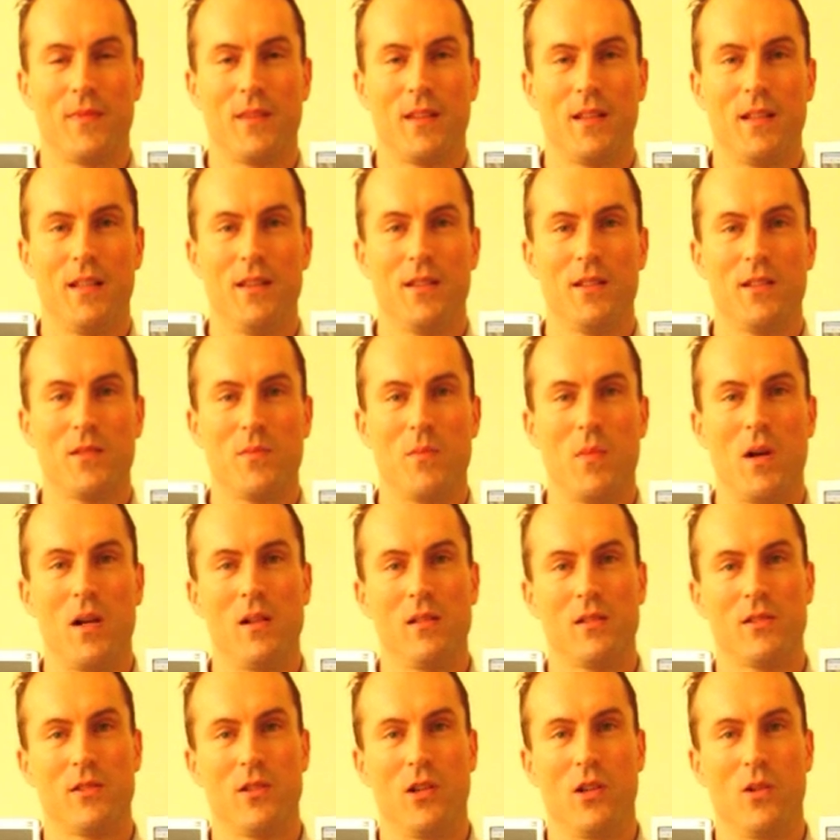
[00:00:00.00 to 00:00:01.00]
In this
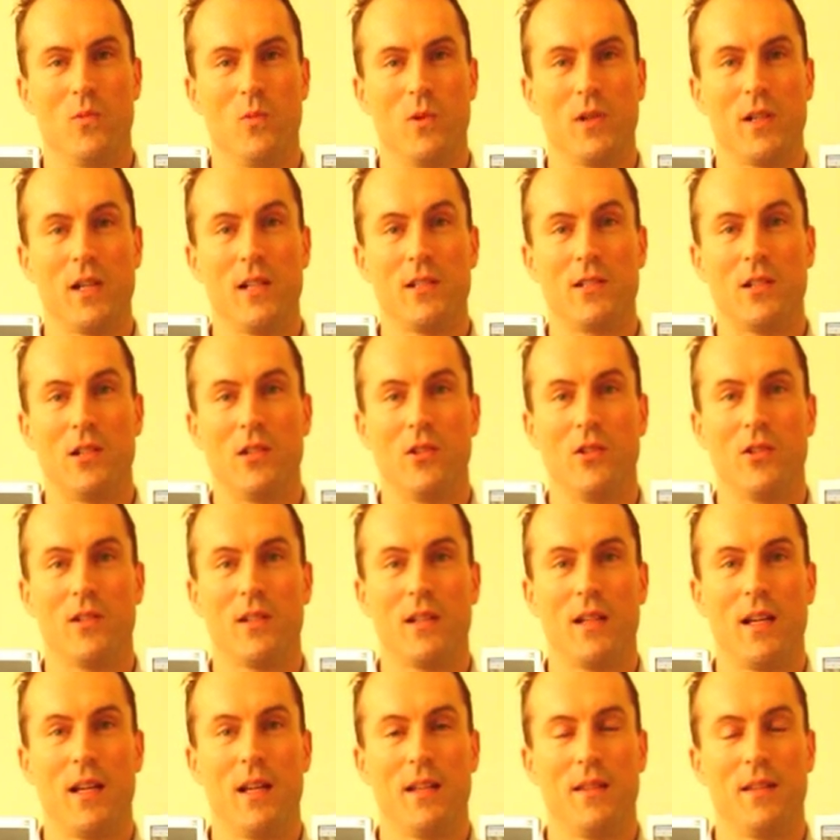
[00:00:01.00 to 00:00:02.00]
milestone, we're going to look
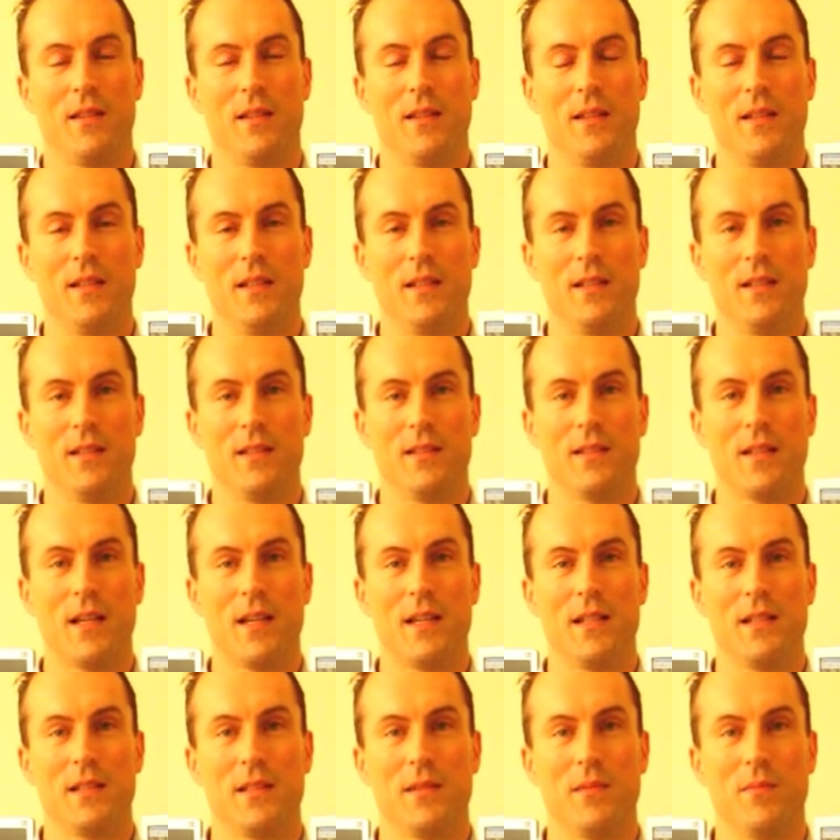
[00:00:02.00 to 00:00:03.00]
at the
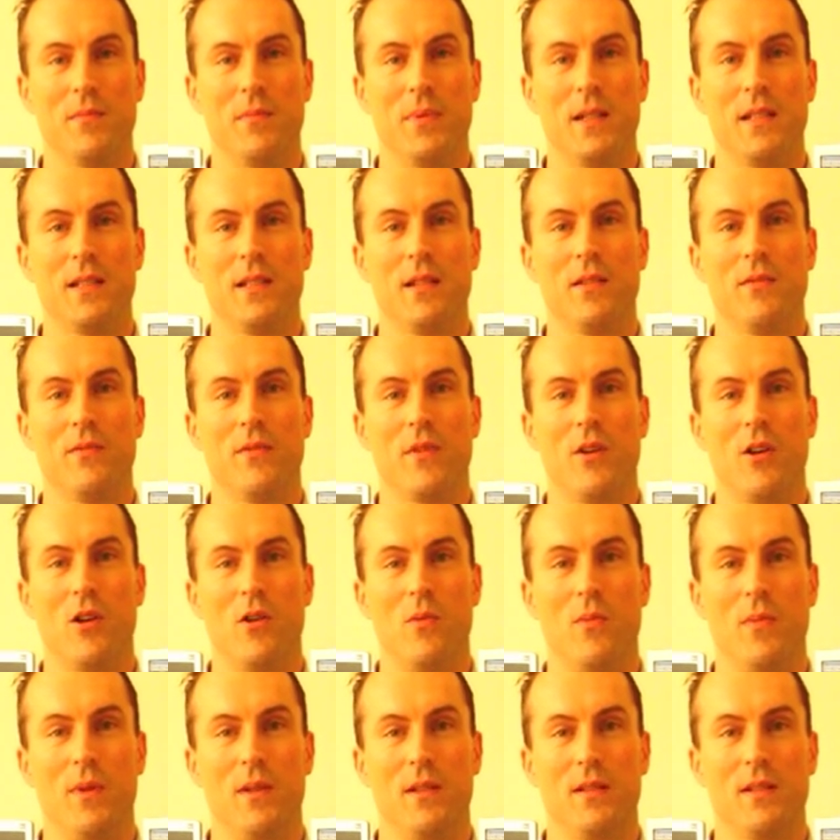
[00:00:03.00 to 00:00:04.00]
TACE beta
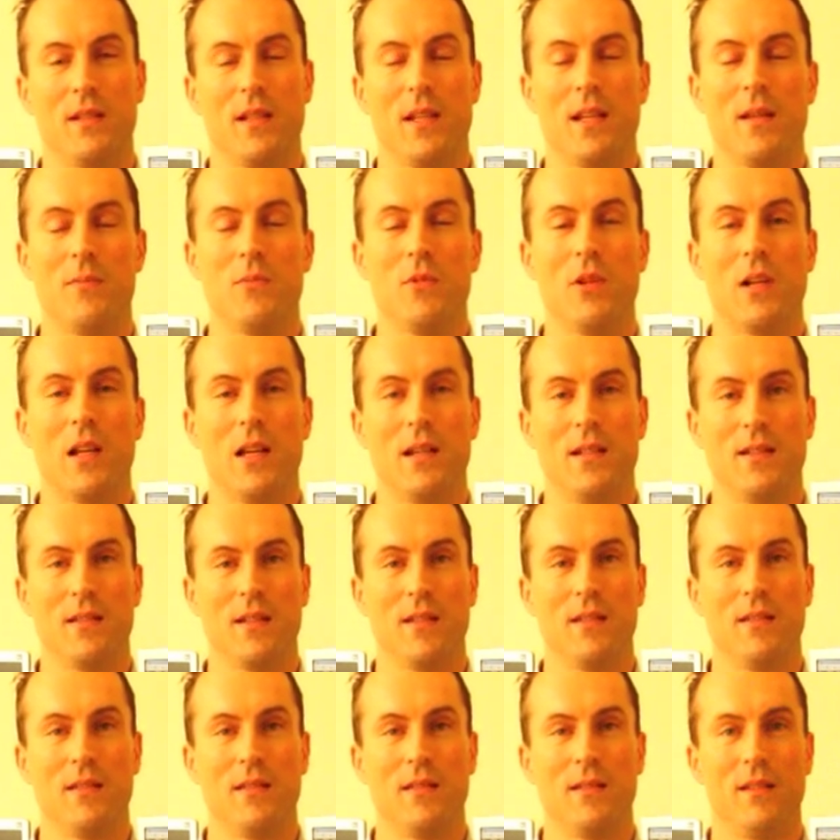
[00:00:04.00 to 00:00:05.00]
environment
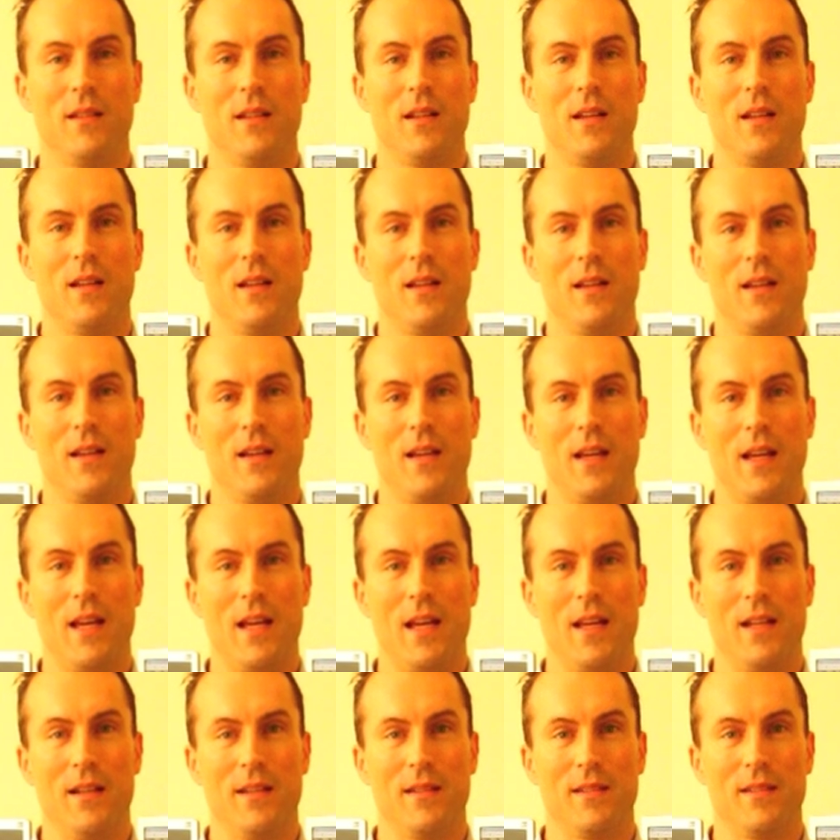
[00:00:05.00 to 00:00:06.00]
emulator
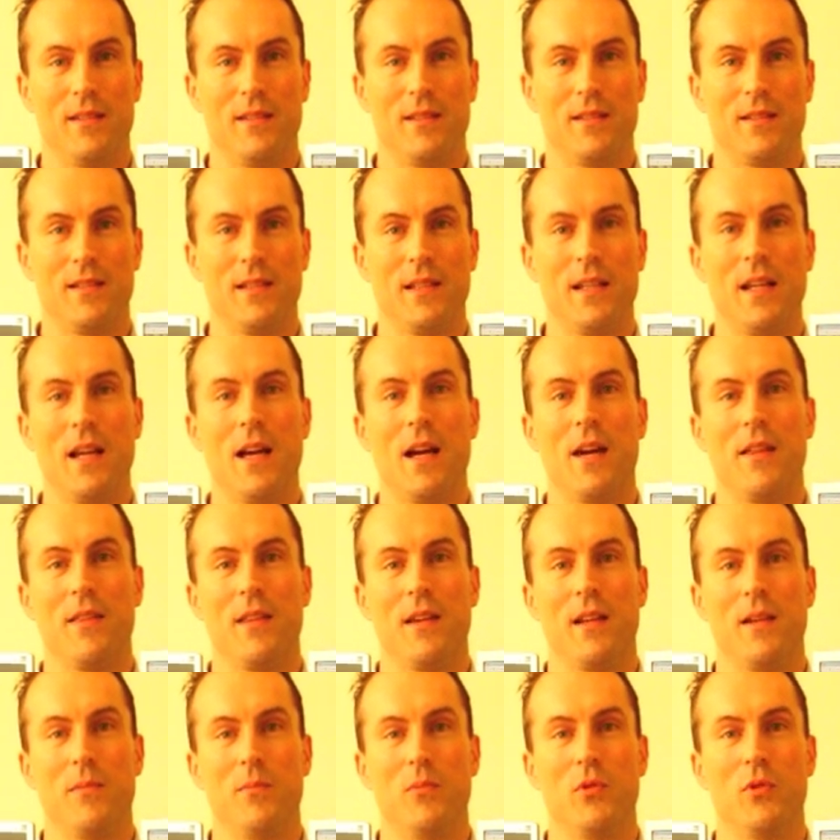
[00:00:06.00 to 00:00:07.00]
and see how
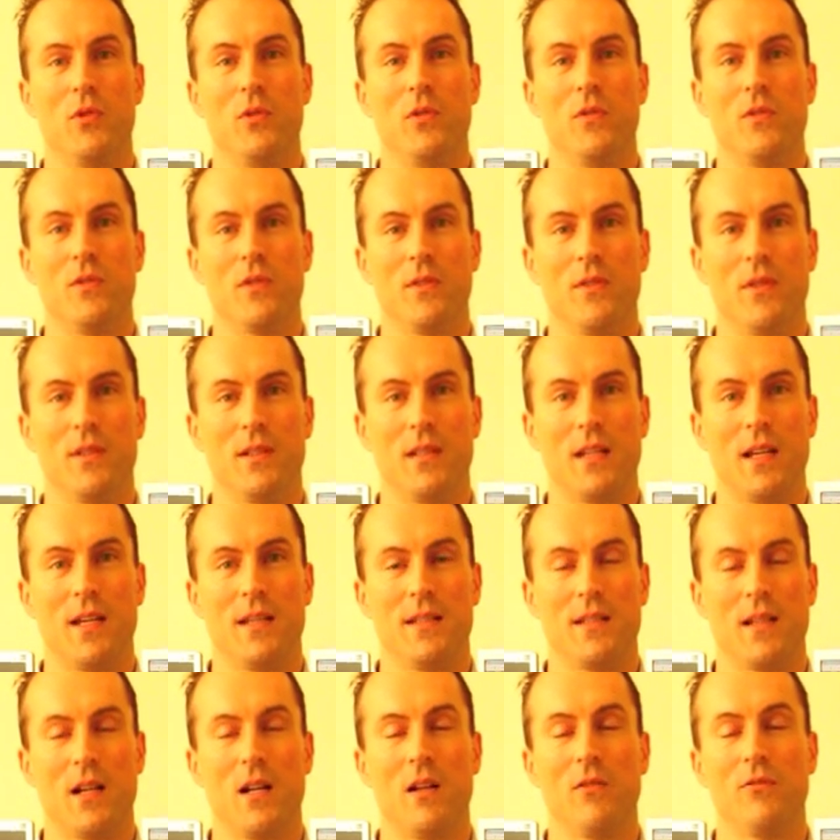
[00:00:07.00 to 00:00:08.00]
that improves on the
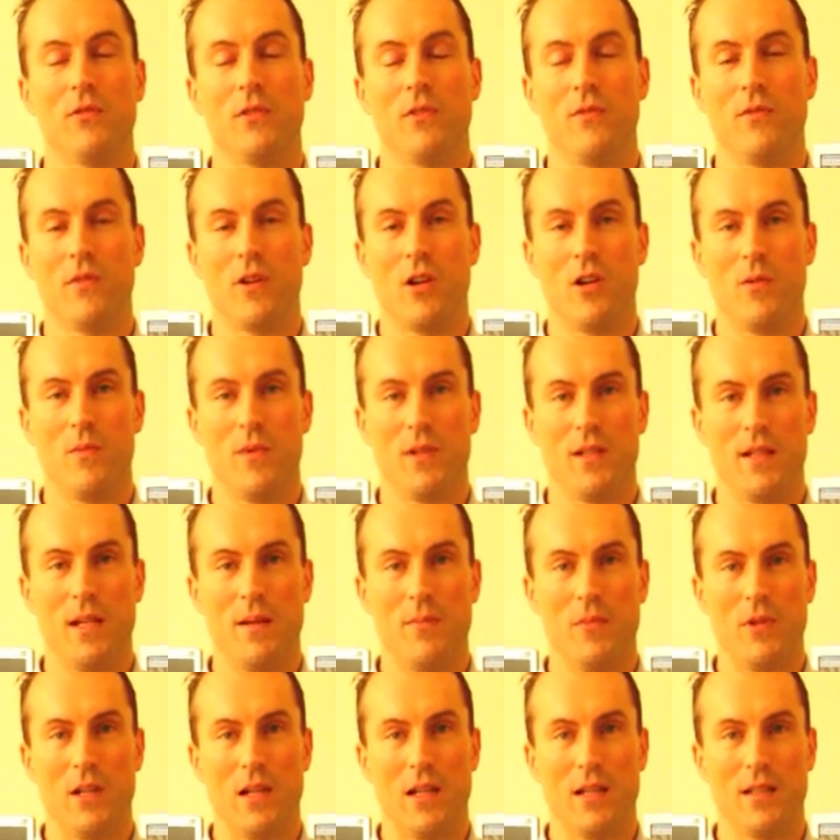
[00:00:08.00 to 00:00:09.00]
TACE alpha environment
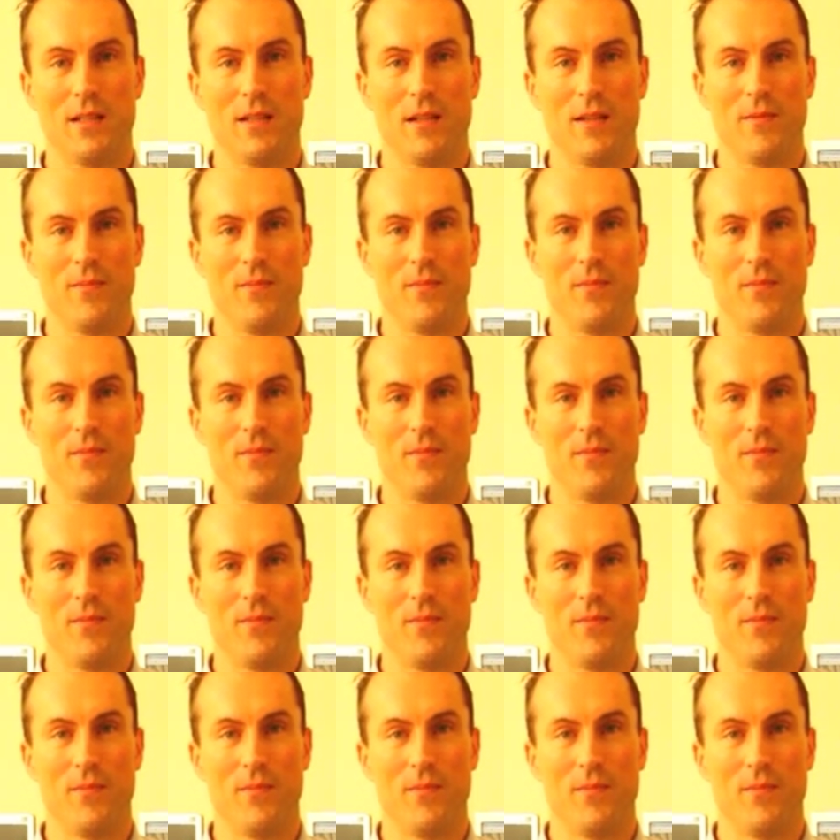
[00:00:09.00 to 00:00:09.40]
emulator.